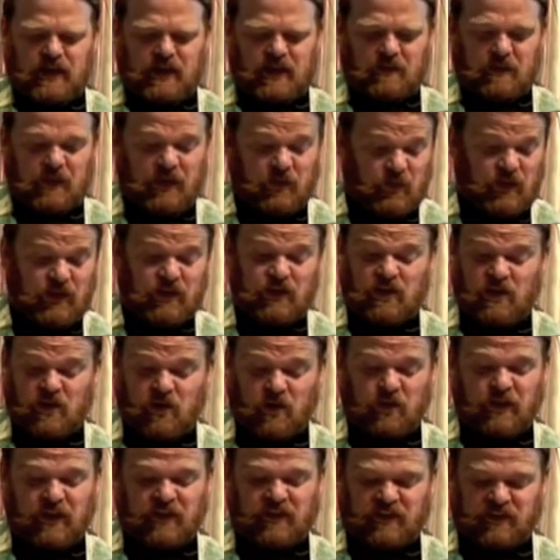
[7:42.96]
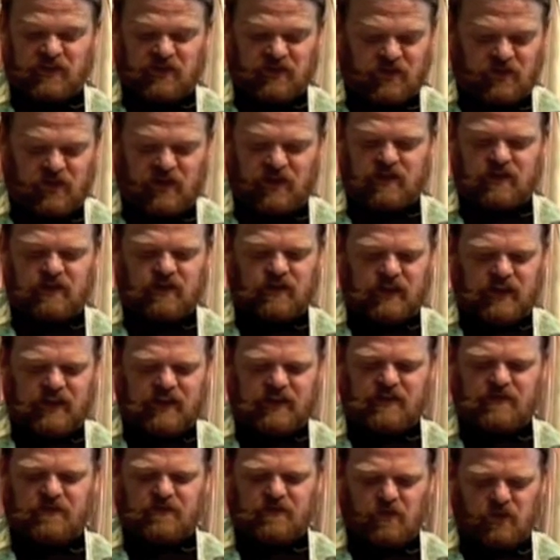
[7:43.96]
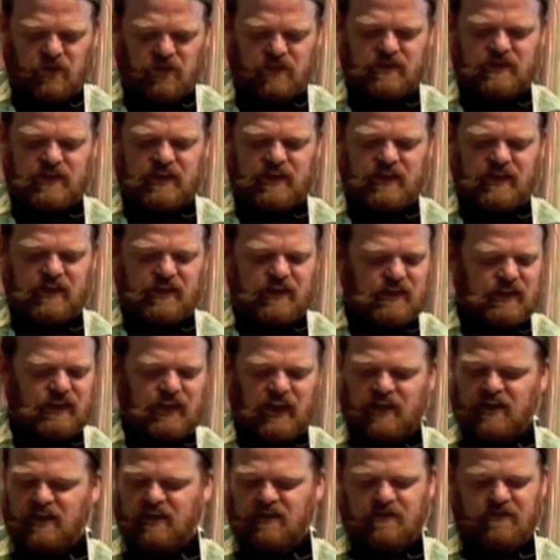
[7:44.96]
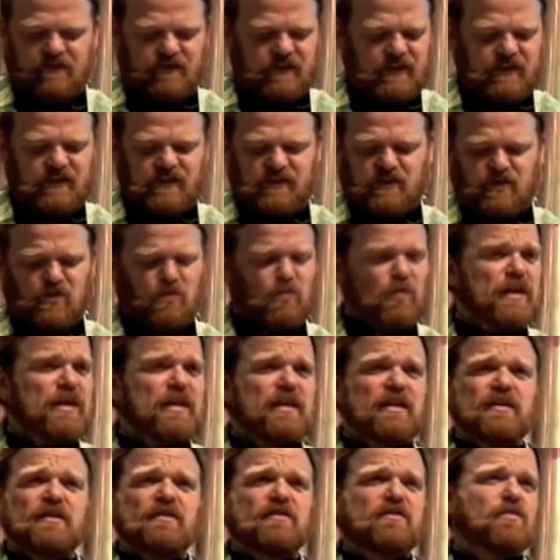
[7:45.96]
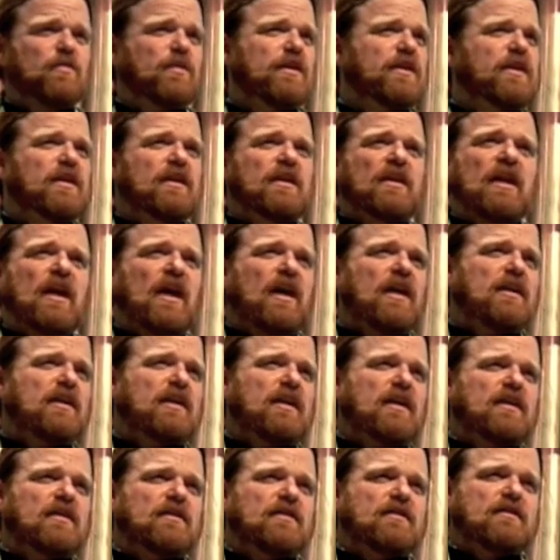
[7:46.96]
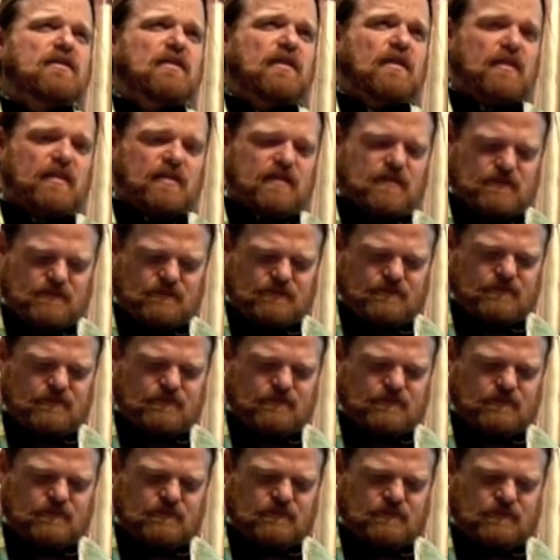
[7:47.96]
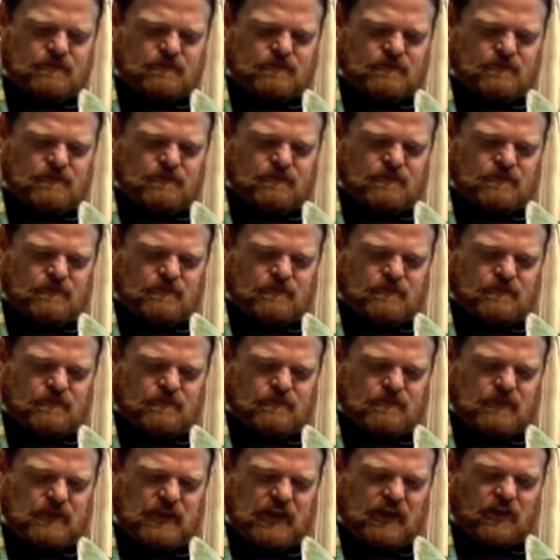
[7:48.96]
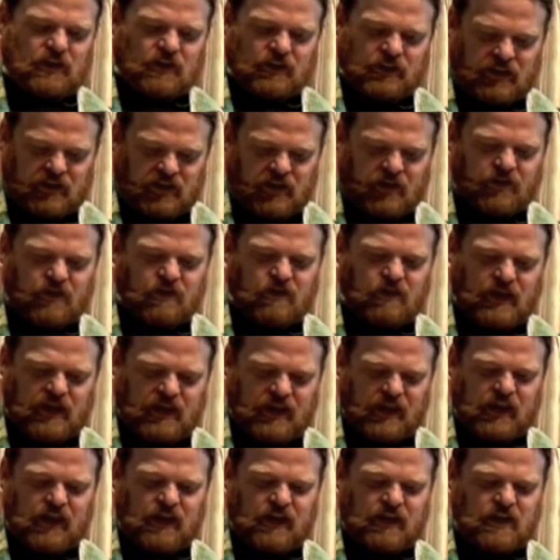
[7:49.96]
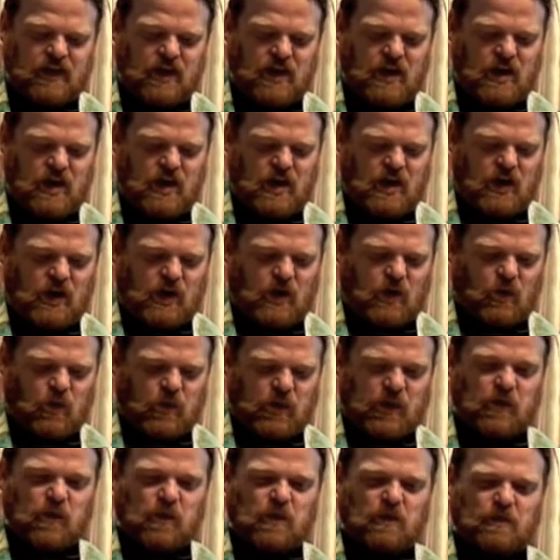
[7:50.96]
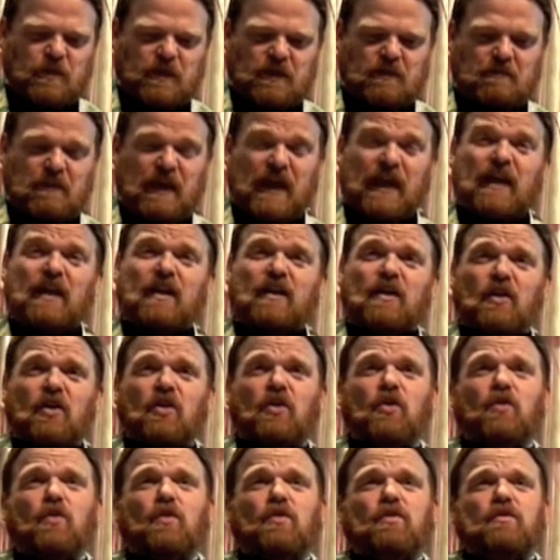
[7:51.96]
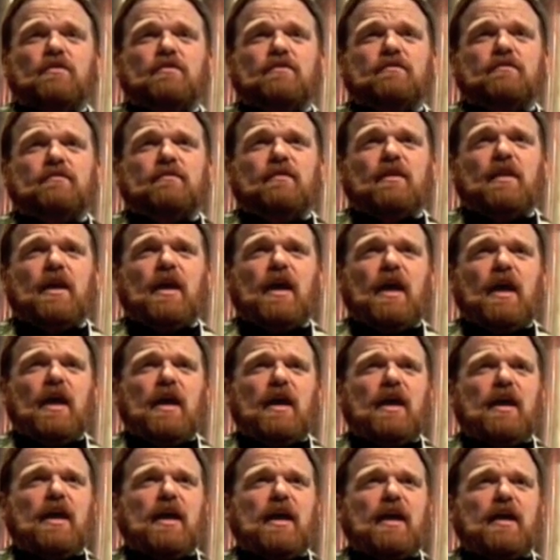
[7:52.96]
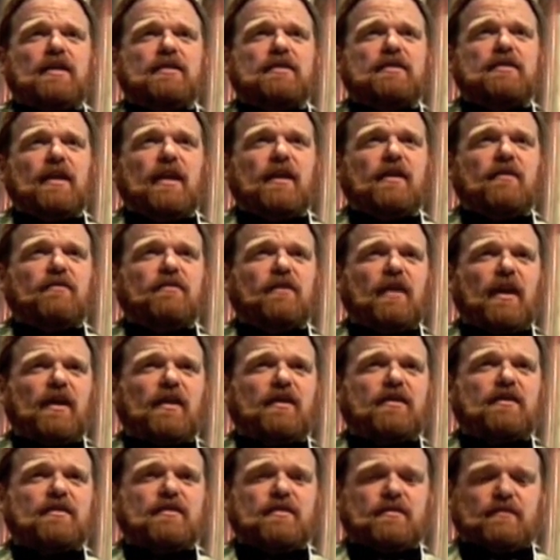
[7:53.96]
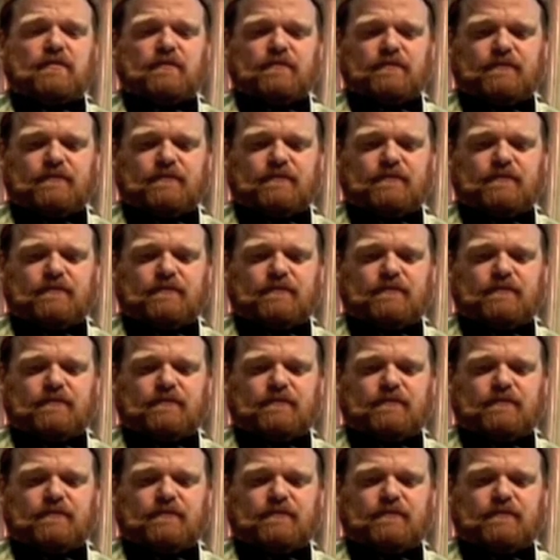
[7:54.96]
And may we know that the struggle is forcing life into wings we cannot yet see. That on the other end, we will be made new and take flight.